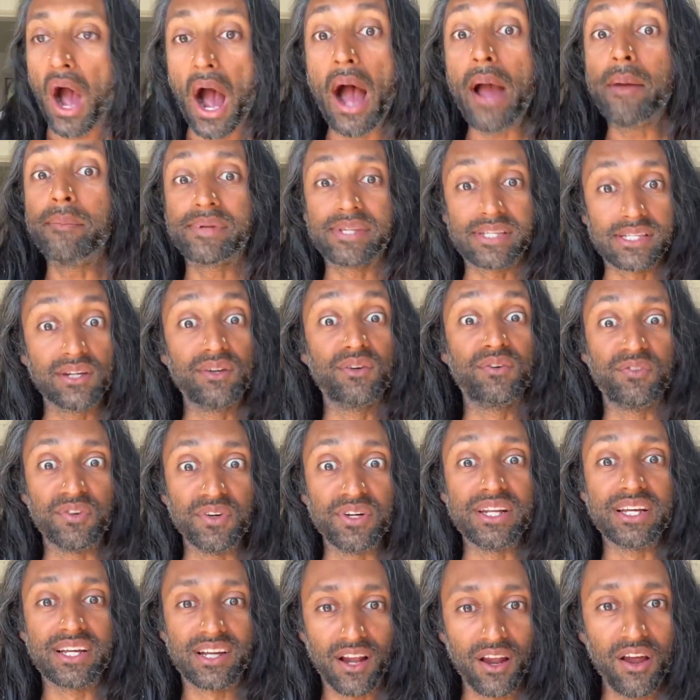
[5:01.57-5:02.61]
I'm still
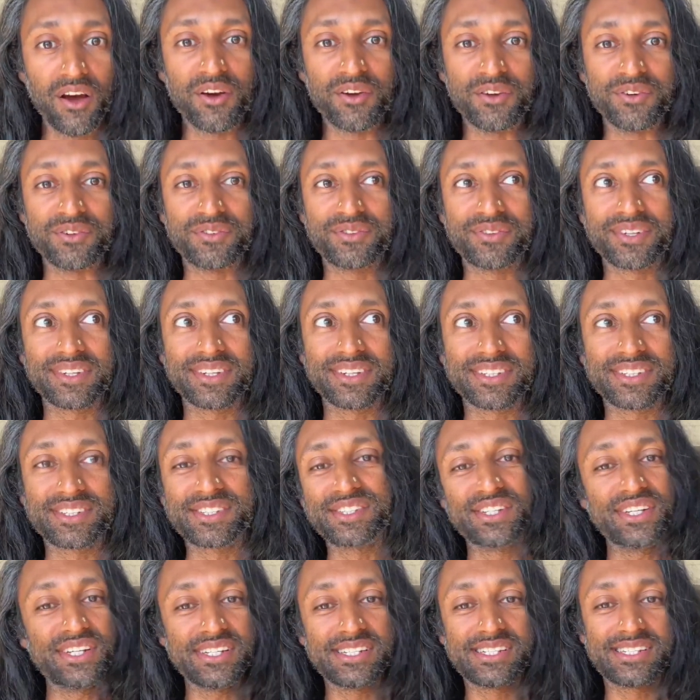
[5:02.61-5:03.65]
fully clothed.
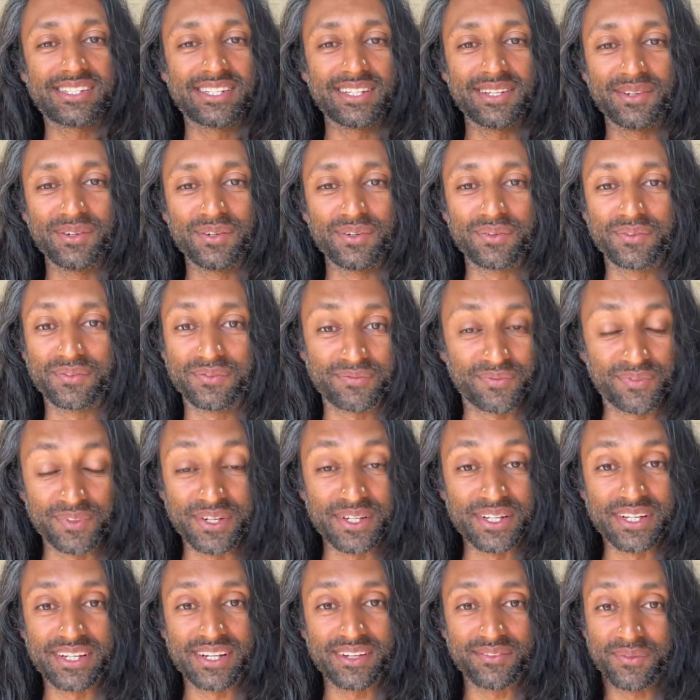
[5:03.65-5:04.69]
She's still
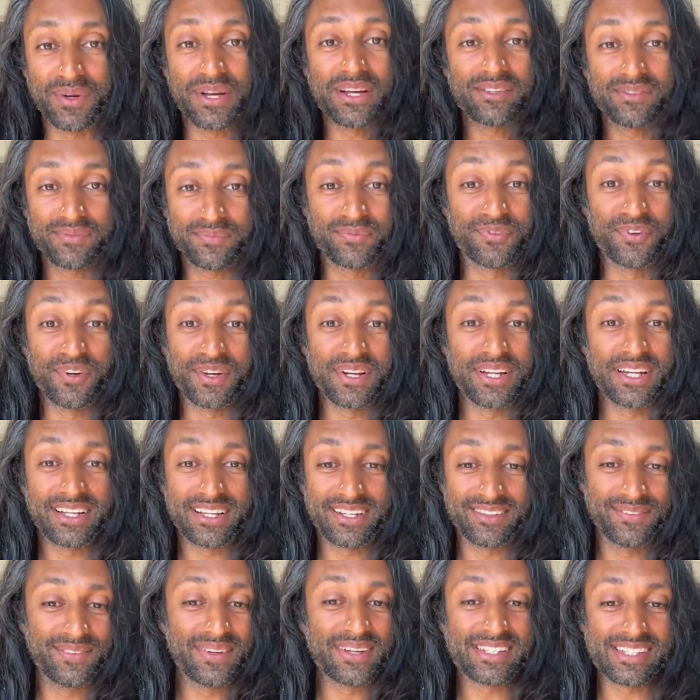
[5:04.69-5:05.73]
we're
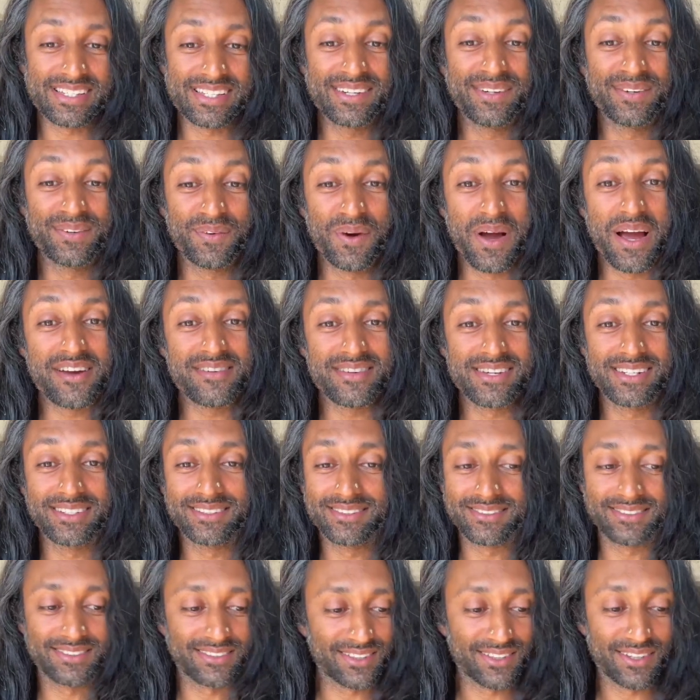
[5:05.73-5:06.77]
still
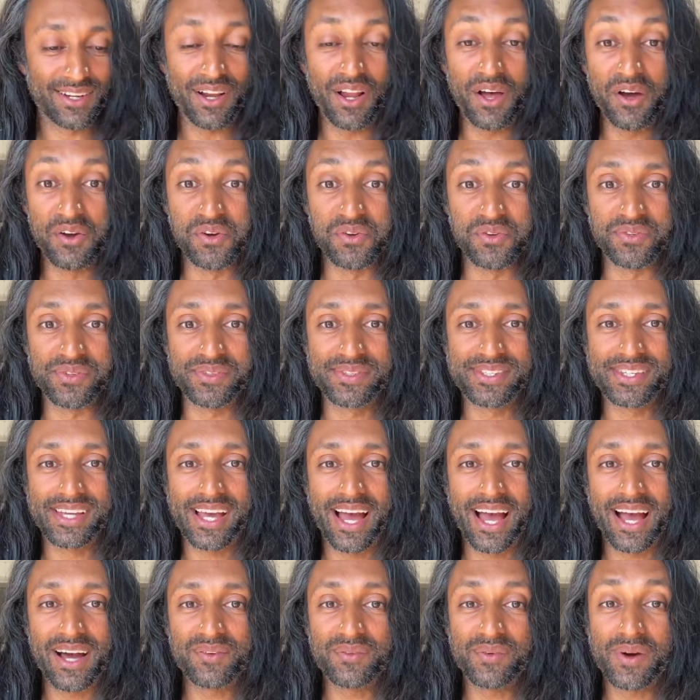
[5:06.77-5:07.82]
wearing clothes,
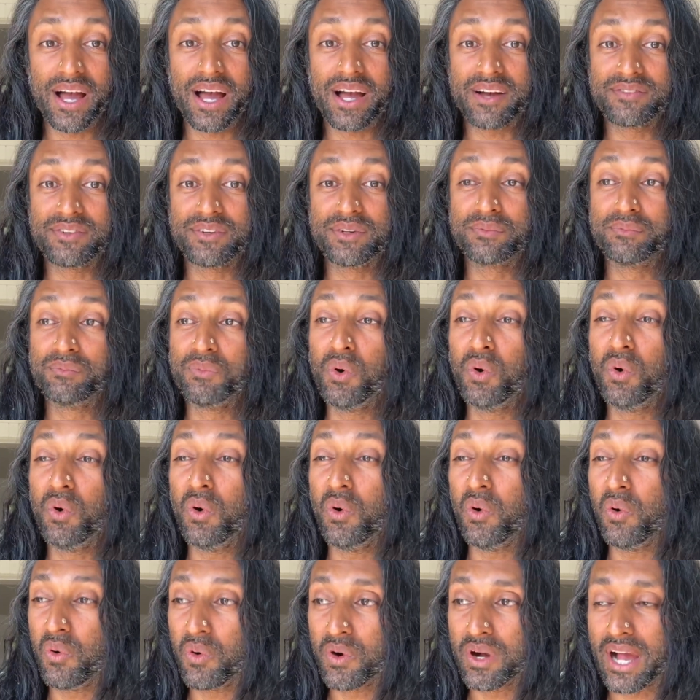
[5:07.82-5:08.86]
and we're having
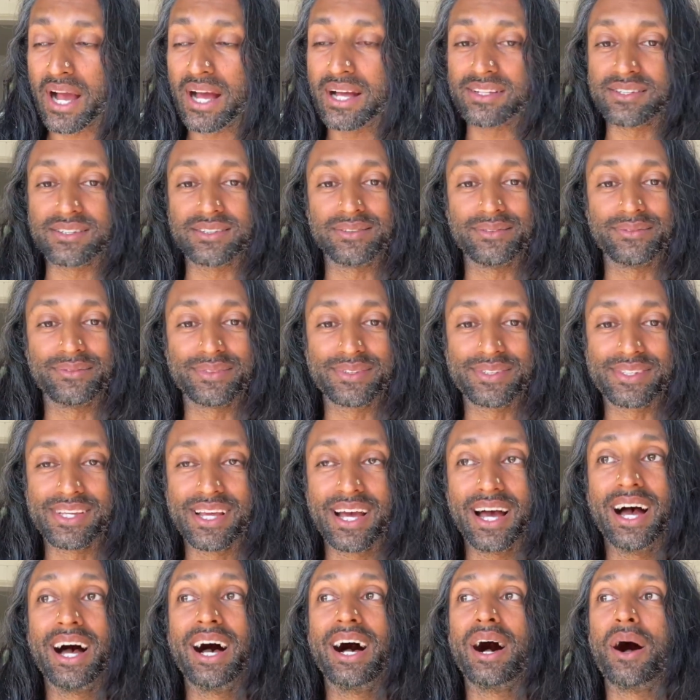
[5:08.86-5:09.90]
more orgasms,
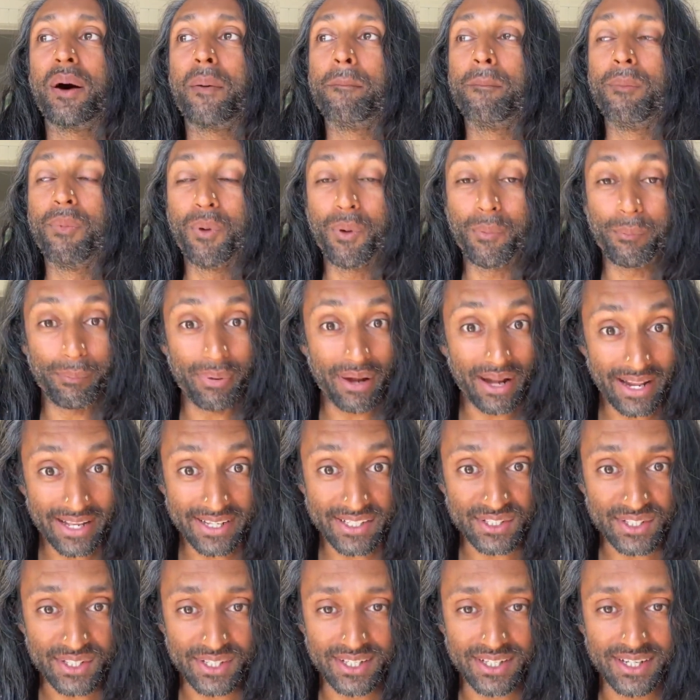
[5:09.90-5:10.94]
more
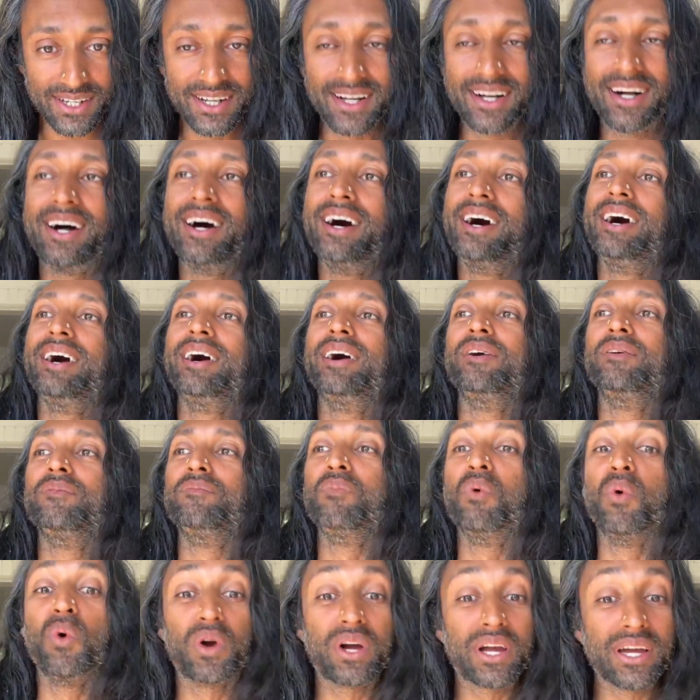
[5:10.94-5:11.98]
pleasure,
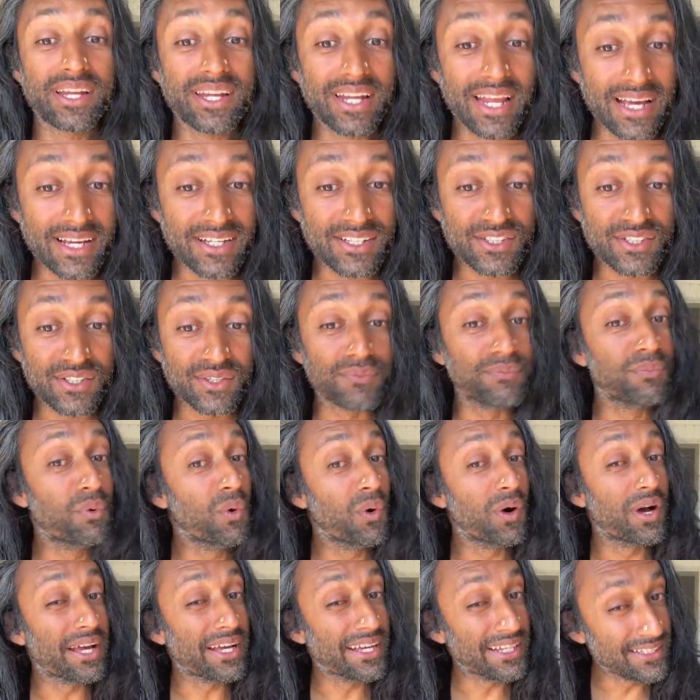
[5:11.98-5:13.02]
more connection,
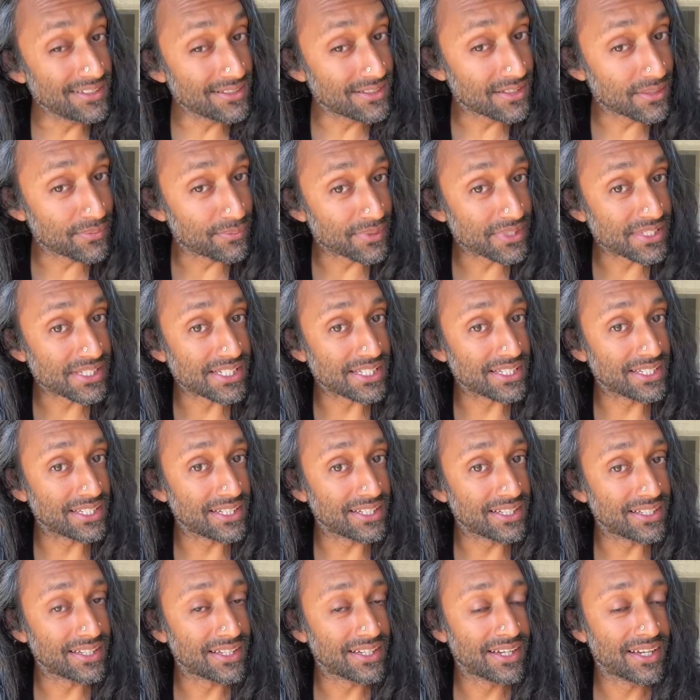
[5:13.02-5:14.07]
more
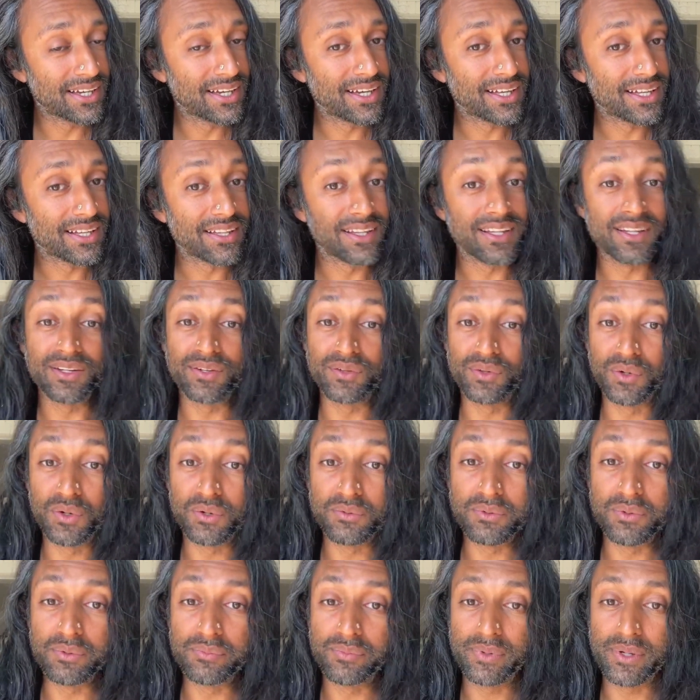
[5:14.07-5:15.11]
intimacy than
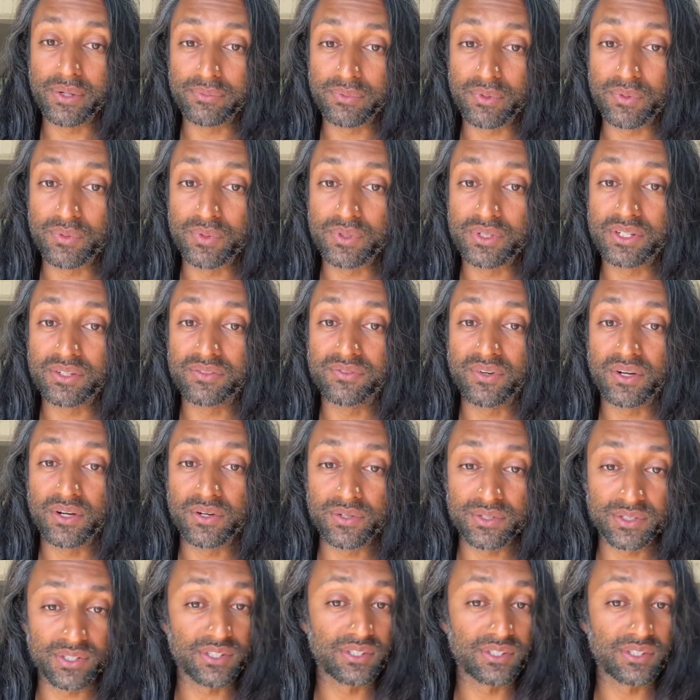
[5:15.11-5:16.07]
normal people would if they were